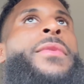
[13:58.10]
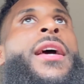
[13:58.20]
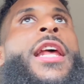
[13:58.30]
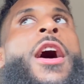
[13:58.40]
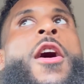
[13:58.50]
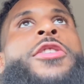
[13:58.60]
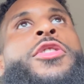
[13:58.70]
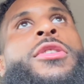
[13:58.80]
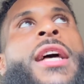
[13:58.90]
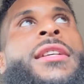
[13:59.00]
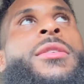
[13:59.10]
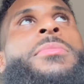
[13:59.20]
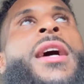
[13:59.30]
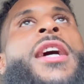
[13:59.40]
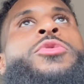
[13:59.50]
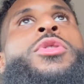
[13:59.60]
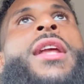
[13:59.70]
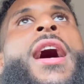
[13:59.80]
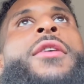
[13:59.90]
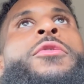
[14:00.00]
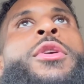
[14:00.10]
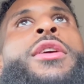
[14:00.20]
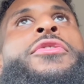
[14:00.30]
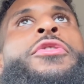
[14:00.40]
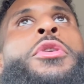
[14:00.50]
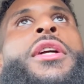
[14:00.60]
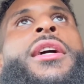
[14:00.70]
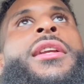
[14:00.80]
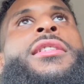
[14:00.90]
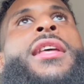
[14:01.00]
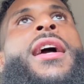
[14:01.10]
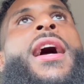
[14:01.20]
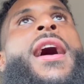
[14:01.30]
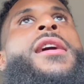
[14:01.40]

And then also, like, sometimes we not really fully understand how,